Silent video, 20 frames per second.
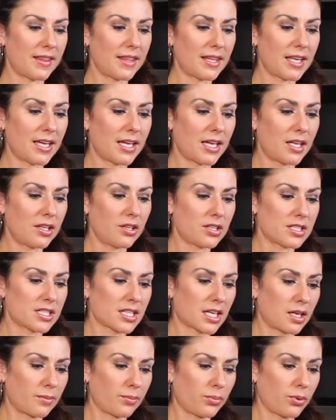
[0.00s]
then you just
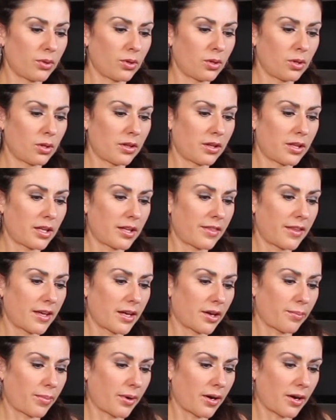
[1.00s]
kind of pull the thing
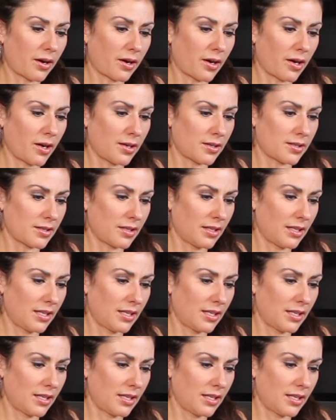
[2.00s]
apart.